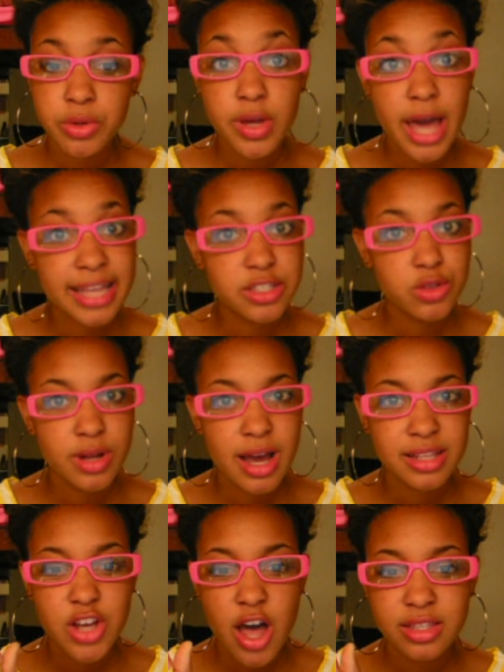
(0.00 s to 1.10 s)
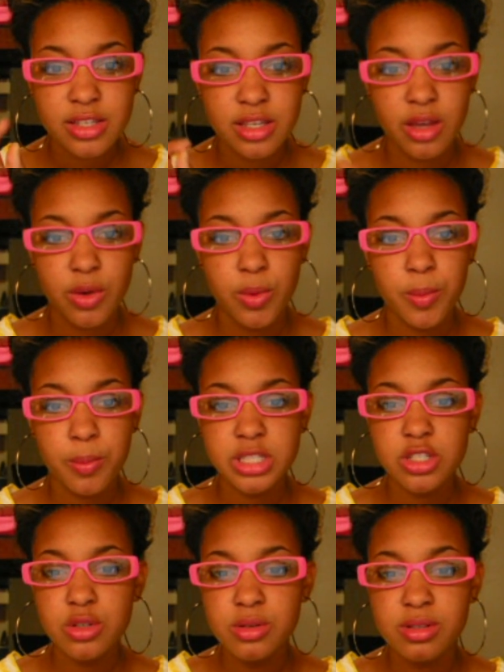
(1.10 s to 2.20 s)
True, guys do not talk to you,
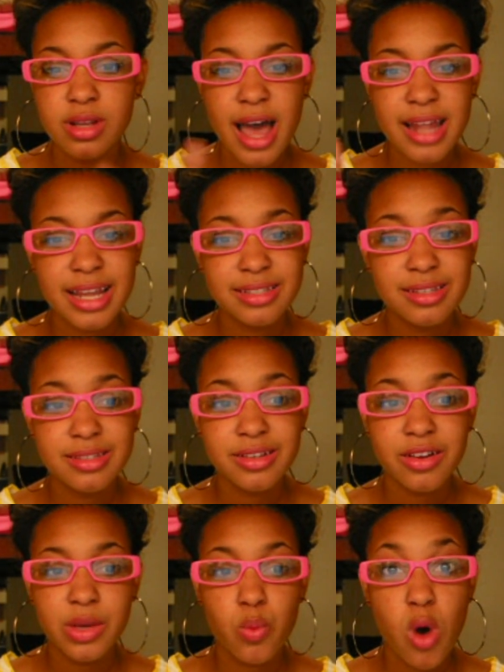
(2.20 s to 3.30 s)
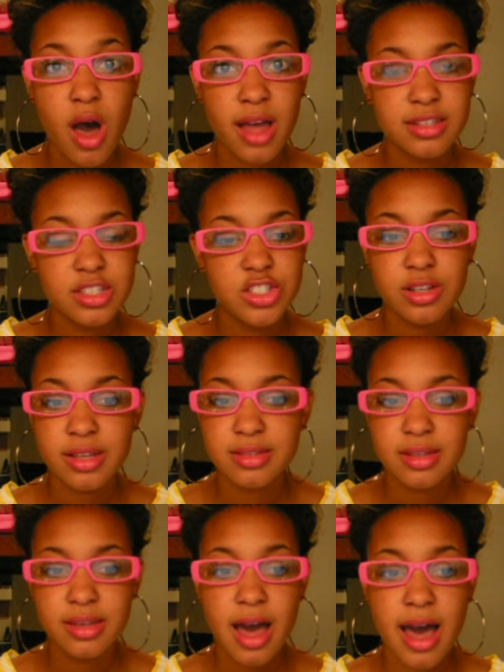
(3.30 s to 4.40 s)
but you do not necessarily want
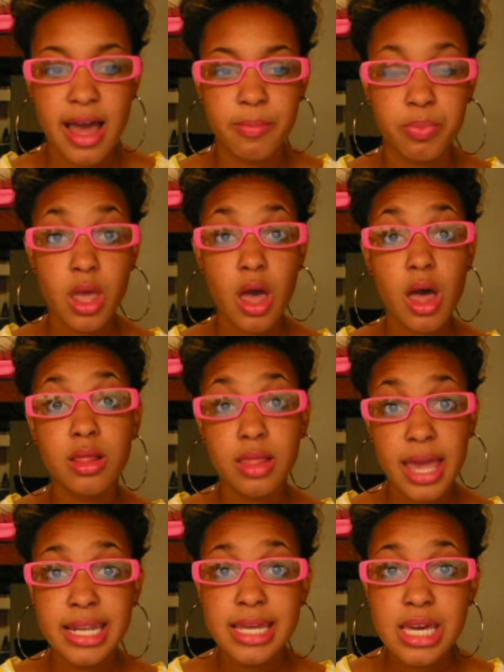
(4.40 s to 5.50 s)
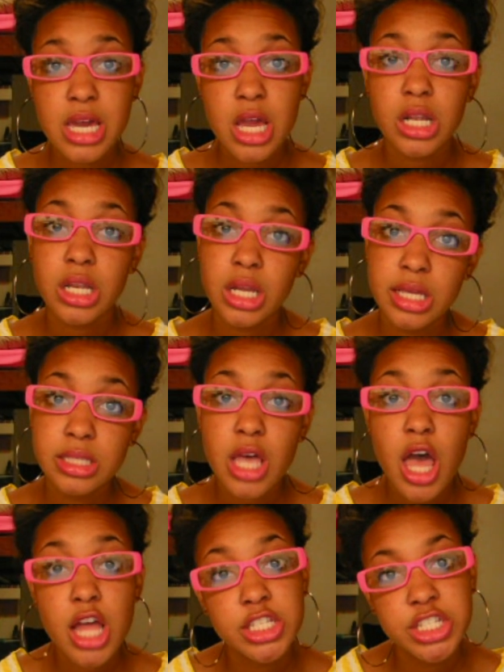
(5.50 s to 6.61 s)
just a guy. A lady needs
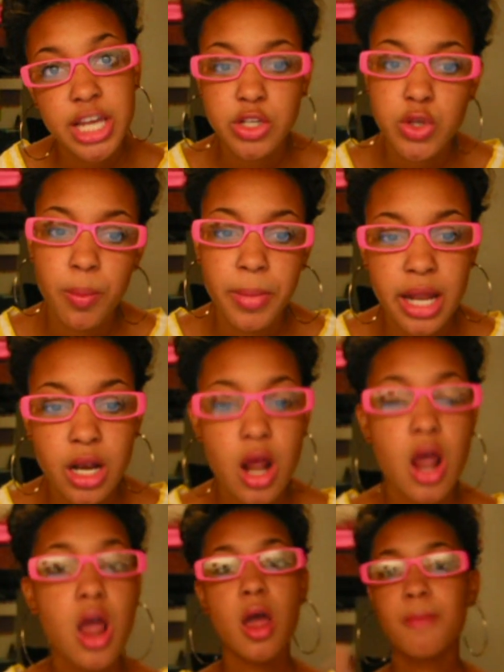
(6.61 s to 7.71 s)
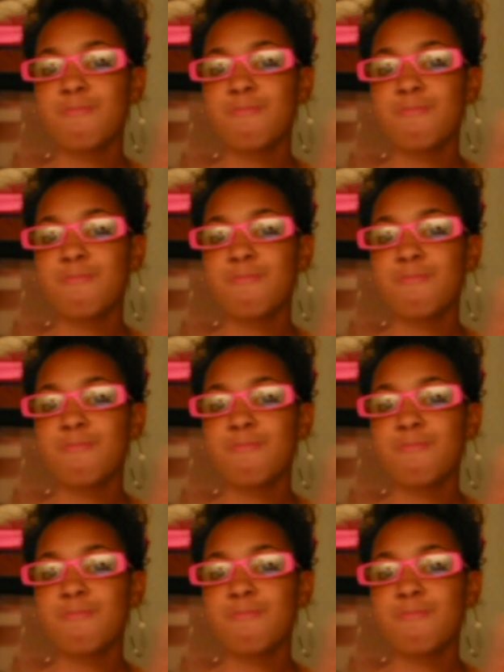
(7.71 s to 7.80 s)
a gentleman.